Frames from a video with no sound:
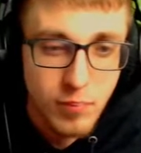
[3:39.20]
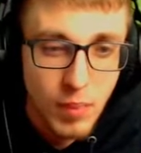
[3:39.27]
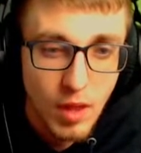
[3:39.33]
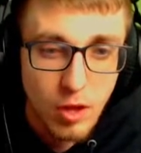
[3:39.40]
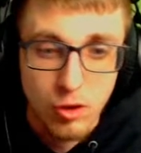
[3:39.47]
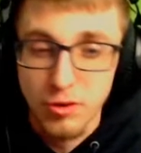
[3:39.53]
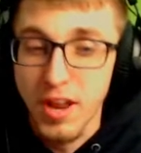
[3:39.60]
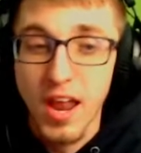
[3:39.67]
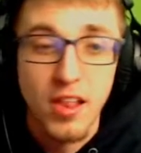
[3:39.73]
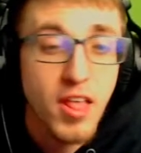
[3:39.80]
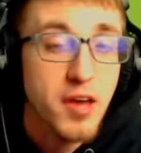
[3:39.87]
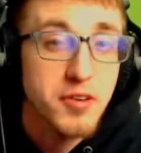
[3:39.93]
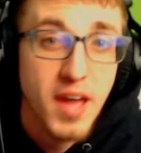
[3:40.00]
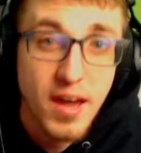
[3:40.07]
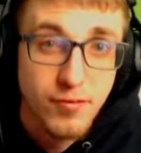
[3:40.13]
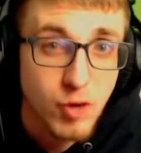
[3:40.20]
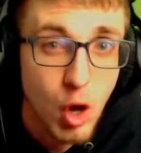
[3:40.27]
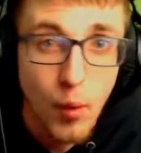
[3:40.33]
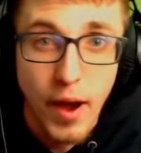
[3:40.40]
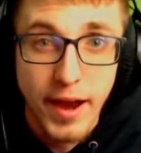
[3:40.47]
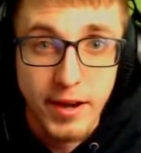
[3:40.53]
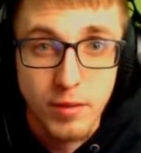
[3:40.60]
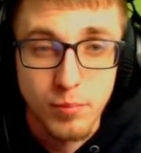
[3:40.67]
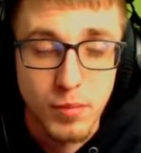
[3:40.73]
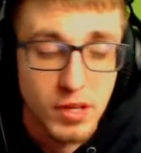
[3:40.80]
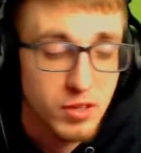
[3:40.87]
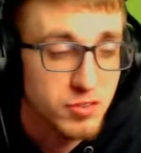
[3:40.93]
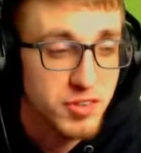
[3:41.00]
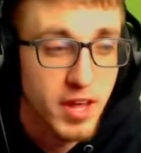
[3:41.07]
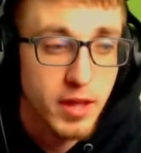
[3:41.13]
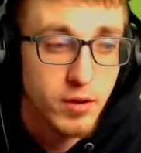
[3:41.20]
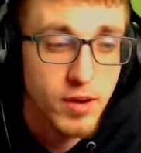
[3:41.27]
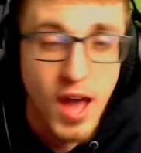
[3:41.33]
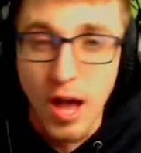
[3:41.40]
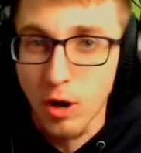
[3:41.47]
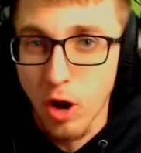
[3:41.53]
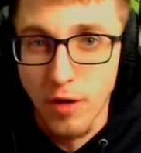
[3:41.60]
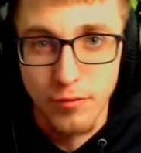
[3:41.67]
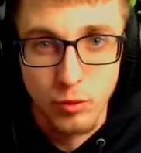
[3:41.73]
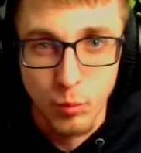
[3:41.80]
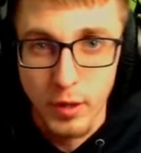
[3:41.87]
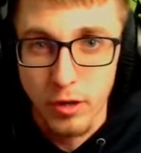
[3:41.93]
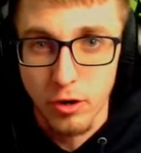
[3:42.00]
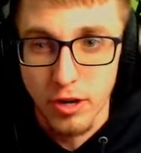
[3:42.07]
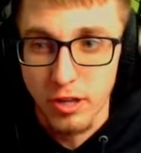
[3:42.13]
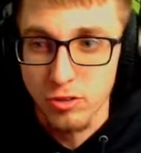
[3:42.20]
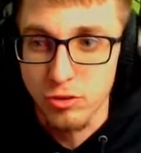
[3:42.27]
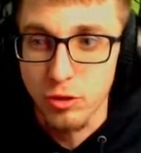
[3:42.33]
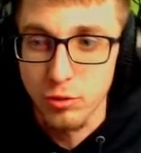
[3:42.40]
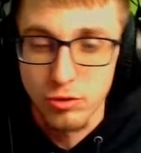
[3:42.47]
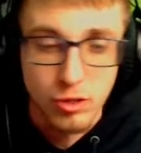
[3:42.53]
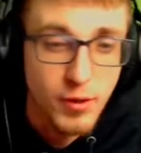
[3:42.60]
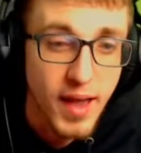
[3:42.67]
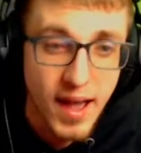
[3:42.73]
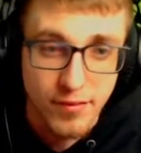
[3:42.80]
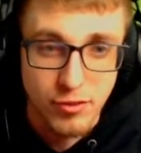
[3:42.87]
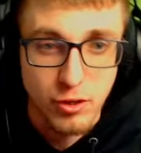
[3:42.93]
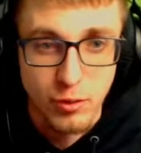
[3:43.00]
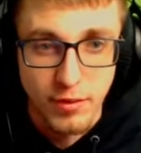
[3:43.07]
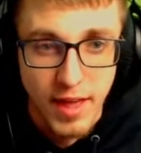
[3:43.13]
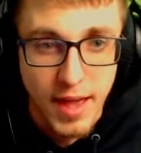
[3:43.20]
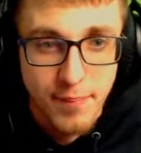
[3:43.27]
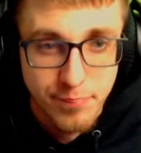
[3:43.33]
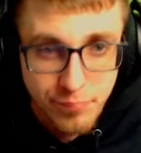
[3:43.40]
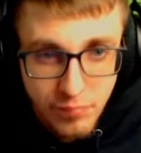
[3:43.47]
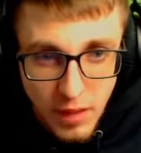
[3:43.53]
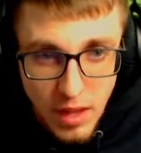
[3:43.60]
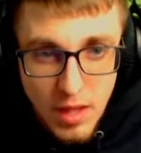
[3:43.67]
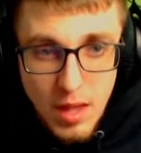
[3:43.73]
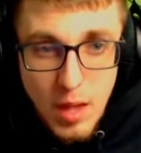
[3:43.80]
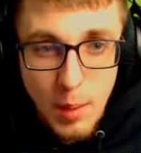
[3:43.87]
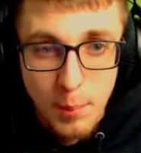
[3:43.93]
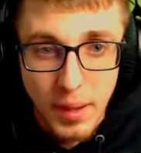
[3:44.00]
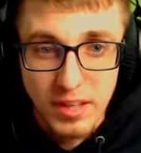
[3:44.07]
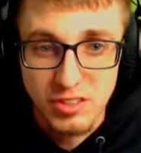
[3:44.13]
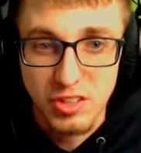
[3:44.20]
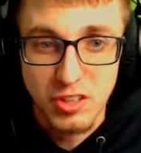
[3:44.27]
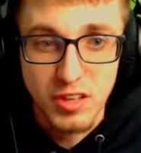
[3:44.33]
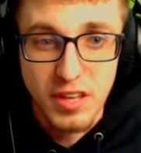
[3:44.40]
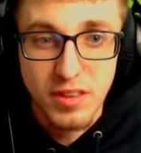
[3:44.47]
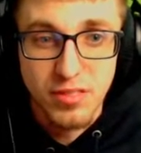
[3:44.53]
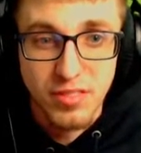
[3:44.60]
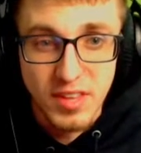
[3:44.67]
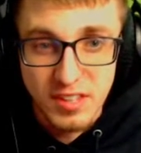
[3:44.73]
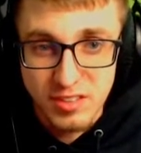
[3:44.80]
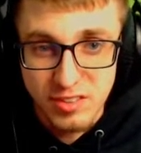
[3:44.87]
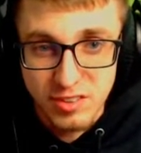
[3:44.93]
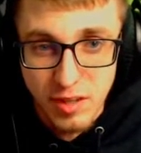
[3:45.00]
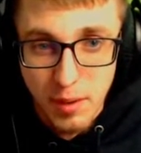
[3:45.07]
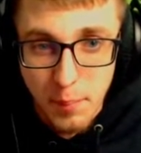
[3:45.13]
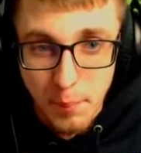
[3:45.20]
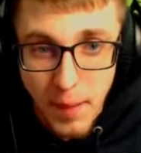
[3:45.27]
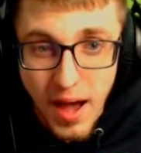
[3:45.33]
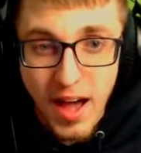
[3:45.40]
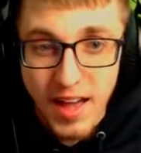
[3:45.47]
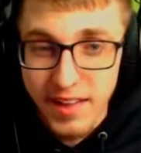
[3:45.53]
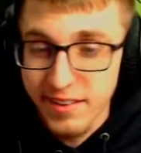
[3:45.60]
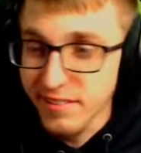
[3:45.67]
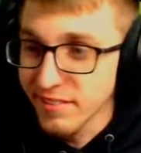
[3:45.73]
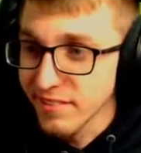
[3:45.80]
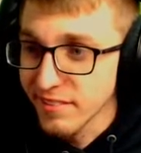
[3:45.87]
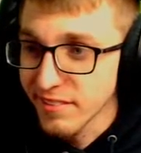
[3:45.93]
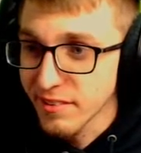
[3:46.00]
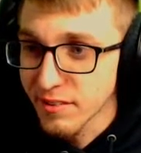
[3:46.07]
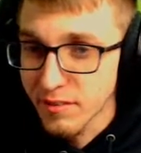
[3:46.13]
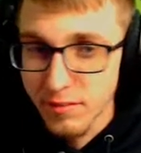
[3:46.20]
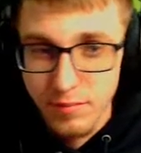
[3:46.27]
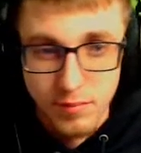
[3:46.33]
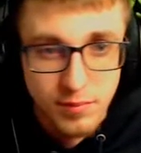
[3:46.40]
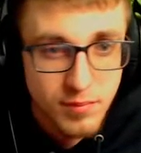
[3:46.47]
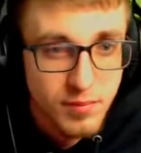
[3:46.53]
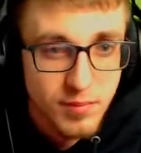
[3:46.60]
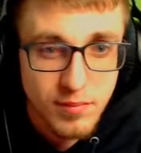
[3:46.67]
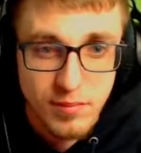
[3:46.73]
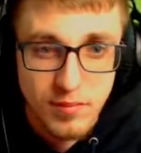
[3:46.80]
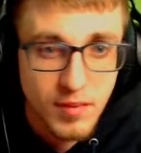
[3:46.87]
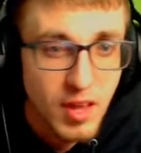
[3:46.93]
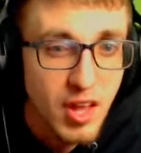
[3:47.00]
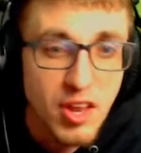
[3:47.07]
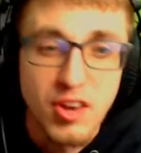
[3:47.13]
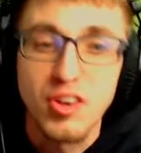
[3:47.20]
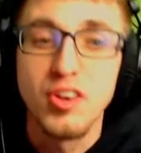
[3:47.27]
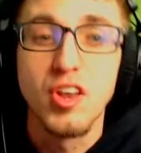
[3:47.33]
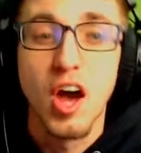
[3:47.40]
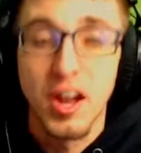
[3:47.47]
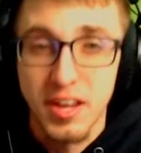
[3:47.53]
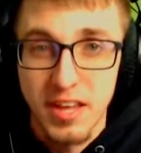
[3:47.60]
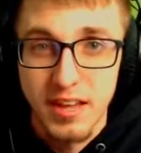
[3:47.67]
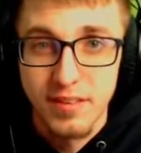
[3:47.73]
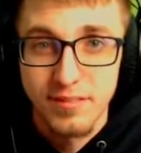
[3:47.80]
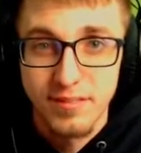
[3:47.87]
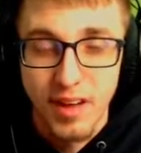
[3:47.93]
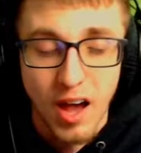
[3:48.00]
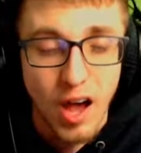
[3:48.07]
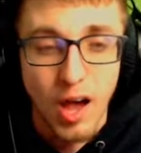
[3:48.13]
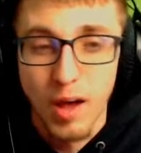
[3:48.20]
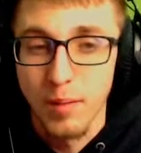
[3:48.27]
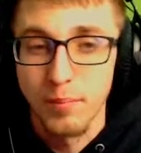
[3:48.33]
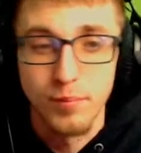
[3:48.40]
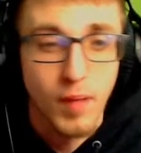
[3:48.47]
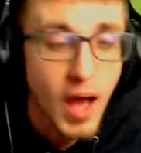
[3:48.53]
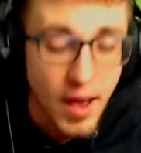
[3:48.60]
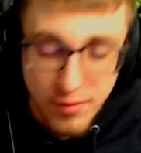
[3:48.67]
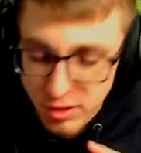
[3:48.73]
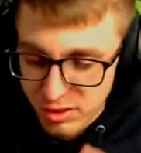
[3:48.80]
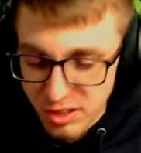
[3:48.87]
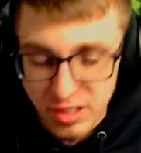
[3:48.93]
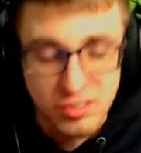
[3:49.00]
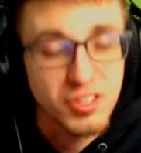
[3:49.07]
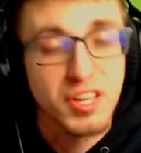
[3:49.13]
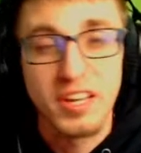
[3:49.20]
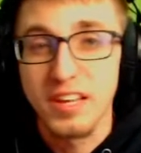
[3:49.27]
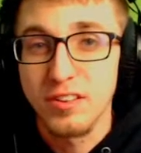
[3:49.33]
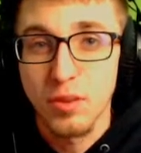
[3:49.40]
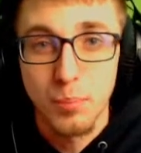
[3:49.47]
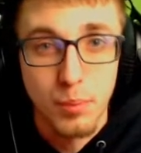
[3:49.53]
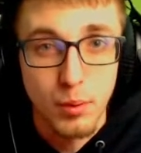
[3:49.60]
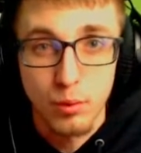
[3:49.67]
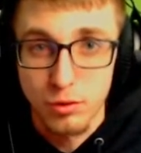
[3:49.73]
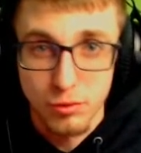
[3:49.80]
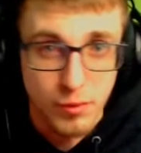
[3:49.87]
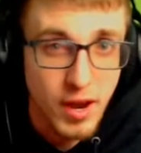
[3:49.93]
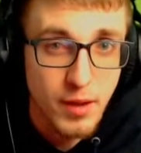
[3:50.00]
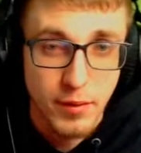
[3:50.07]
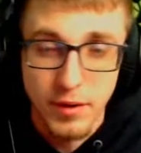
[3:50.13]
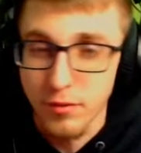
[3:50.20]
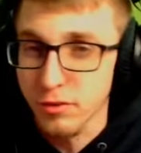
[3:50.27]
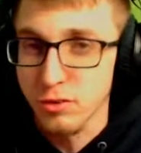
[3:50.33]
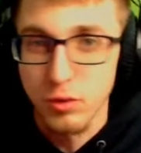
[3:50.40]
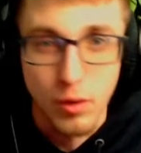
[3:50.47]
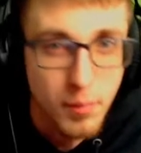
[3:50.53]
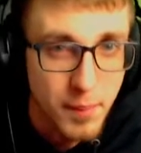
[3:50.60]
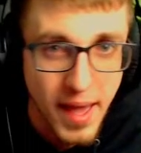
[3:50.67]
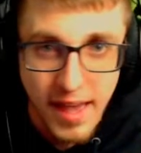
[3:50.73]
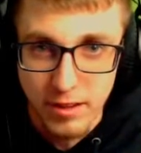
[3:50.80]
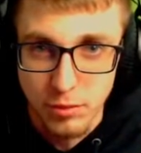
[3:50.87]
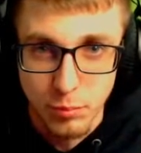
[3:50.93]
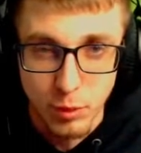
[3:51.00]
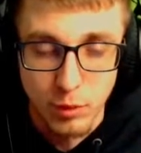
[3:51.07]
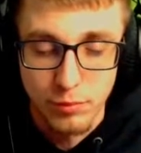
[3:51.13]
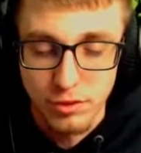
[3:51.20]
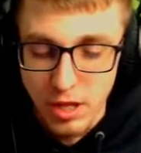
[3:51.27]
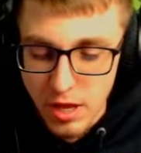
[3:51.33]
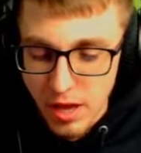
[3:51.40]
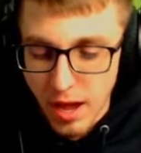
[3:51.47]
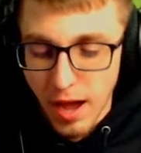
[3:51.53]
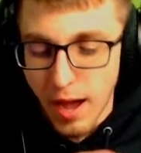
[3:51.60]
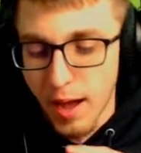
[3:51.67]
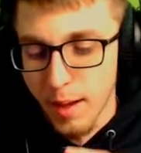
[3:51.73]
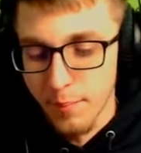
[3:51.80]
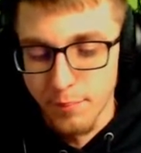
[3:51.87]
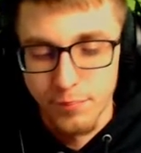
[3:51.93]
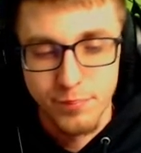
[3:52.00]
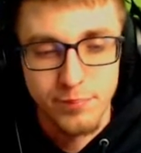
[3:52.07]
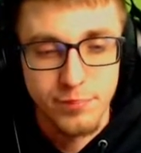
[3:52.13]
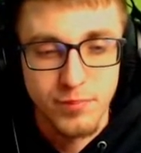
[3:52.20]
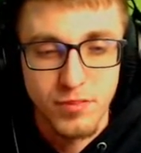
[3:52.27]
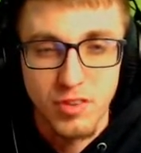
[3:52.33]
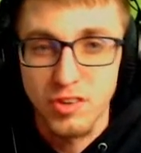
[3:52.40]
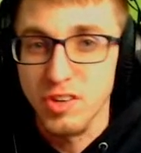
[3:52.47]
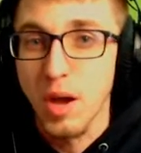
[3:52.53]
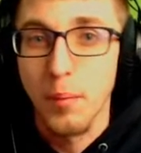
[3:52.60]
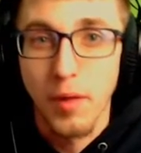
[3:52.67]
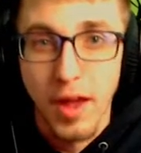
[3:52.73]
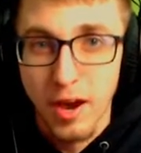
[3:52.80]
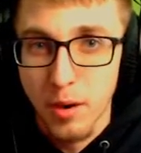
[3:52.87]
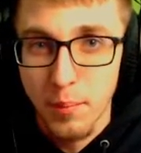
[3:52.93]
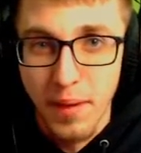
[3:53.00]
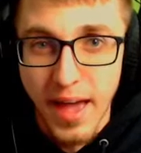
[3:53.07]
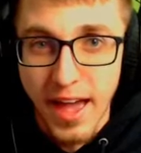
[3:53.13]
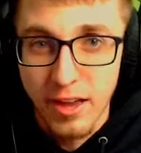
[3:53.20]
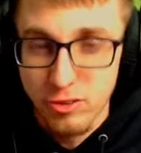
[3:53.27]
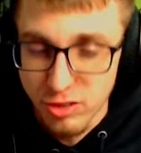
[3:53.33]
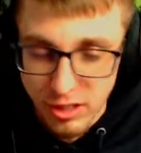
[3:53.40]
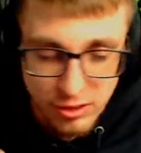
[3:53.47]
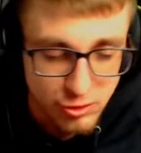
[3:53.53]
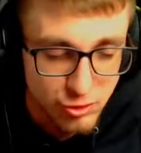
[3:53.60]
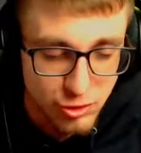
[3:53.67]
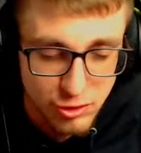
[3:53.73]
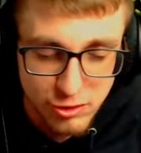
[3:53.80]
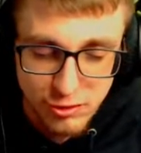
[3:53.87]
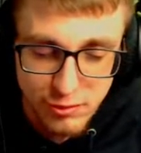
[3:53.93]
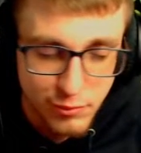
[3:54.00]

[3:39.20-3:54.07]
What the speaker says: you're not allowed to have no item because then knockoff is weaker against you, so you have to do that. Basically, this Mon nutty. Obviously it's gonna get the boost, right, whenever it's doing max moves. The double Iron Bash is just